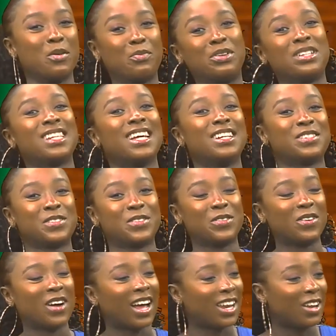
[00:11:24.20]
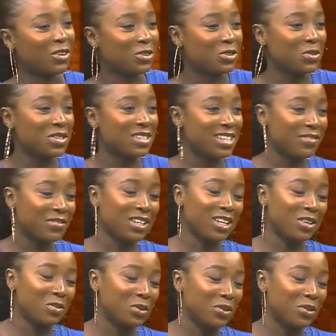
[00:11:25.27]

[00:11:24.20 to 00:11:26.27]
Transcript: present to you, and our joy is definitely one